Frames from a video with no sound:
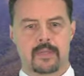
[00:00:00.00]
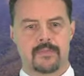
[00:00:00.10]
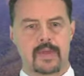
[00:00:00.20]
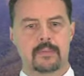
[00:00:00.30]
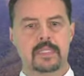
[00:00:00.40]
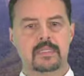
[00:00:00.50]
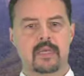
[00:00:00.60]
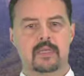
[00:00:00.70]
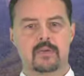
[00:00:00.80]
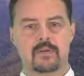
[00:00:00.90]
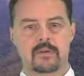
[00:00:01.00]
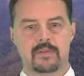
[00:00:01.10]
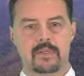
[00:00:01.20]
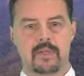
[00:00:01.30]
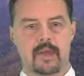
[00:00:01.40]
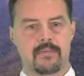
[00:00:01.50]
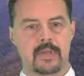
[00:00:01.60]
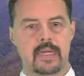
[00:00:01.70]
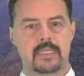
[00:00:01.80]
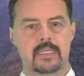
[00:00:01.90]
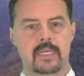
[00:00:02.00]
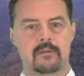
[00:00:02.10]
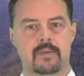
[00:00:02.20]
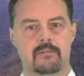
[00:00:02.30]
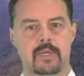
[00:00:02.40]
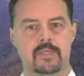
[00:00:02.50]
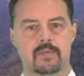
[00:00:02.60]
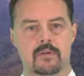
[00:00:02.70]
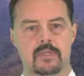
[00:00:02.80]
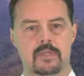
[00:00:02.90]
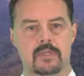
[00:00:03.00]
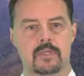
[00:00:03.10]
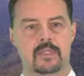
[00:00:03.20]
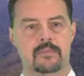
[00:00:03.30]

that families like yours have the necessary resources